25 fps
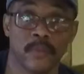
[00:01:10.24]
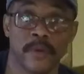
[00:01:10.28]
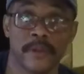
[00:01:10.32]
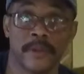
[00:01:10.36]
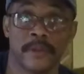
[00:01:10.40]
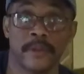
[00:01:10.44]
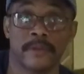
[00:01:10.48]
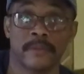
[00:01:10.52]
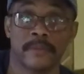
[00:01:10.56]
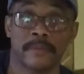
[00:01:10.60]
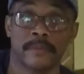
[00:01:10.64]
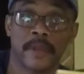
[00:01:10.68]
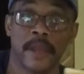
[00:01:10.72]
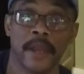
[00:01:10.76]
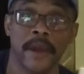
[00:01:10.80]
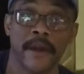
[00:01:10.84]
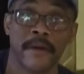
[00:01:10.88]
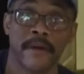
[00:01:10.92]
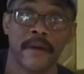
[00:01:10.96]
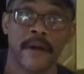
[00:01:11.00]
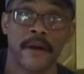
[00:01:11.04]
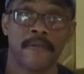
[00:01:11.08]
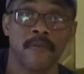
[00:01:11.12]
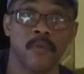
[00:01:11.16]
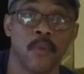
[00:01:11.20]
When you
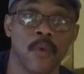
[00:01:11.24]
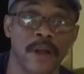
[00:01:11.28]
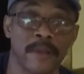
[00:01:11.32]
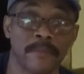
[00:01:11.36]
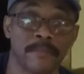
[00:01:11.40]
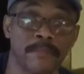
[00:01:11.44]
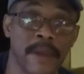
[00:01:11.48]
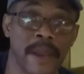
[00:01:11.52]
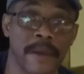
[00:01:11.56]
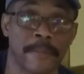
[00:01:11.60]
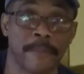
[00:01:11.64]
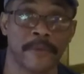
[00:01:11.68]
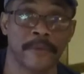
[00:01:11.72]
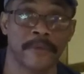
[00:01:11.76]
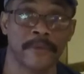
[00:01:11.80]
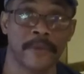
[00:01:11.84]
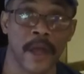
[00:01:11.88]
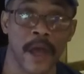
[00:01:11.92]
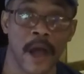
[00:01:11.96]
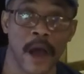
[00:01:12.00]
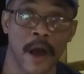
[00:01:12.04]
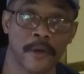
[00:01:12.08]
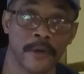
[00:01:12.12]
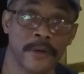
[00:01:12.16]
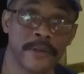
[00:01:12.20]
tear off one paper
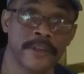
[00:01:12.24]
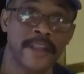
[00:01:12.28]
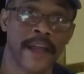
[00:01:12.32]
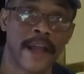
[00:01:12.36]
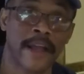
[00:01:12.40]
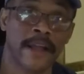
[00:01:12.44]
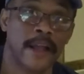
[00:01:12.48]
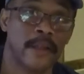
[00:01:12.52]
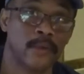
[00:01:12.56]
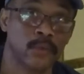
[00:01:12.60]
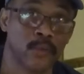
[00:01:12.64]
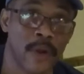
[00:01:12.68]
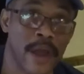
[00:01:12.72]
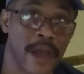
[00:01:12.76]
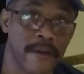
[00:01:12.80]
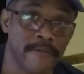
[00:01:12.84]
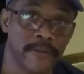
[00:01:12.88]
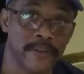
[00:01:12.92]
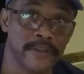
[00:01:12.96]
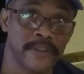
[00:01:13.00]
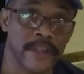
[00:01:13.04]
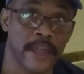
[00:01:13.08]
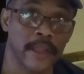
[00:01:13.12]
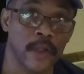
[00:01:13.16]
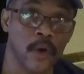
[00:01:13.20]
towel, you're not
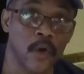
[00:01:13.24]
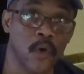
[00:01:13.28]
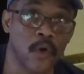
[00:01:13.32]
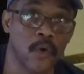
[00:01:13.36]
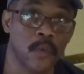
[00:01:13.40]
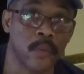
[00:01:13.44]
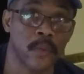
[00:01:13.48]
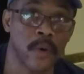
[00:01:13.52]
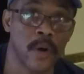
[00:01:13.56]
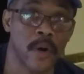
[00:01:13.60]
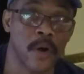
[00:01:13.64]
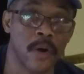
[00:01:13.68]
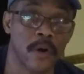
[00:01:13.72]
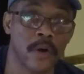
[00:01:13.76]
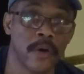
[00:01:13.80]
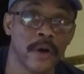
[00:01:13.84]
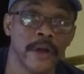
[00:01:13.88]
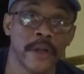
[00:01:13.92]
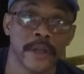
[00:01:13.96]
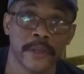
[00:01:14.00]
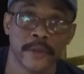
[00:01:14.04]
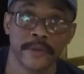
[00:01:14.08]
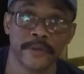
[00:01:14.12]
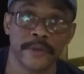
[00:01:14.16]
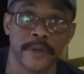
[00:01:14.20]
unraveling that whole roll.
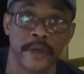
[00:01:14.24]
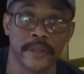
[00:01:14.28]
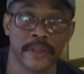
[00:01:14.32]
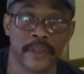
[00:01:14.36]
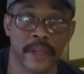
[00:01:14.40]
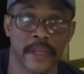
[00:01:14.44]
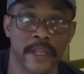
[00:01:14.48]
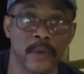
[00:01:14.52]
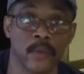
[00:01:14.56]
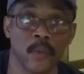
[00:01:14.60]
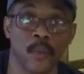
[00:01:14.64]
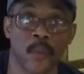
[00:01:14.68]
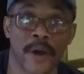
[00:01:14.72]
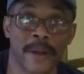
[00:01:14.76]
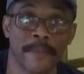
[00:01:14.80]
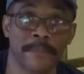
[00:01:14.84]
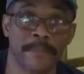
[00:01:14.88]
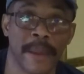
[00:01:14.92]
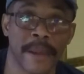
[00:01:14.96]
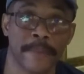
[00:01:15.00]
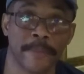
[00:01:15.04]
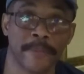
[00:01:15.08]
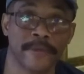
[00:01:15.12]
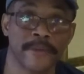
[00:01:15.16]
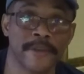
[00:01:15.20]
You're just getting one
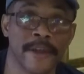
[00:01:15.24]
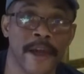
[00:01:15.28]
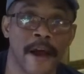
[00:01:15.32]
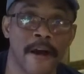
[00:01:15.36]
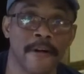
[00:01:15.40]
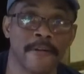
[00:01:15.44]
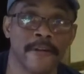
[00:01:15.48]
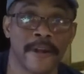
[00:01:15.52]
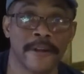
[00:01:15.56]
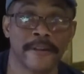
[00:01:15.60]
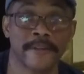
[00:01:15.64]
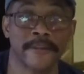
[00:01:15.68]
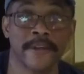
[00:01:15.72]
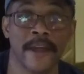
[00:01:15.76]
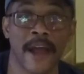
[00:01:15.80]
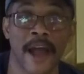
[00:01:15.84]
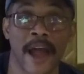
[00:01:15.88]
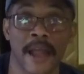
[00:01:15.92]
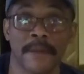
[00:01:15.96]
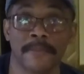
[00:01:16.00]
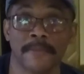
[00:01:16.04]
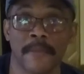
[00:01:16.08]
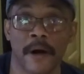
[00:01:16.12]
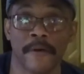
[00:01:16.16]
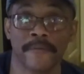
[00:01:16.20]
paper towel at a
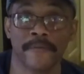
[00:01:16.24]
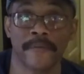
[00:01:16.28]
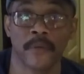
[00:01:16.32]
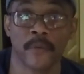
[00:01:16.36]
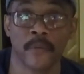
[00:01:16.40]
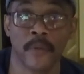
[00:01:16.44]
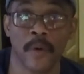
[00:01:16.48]
time off the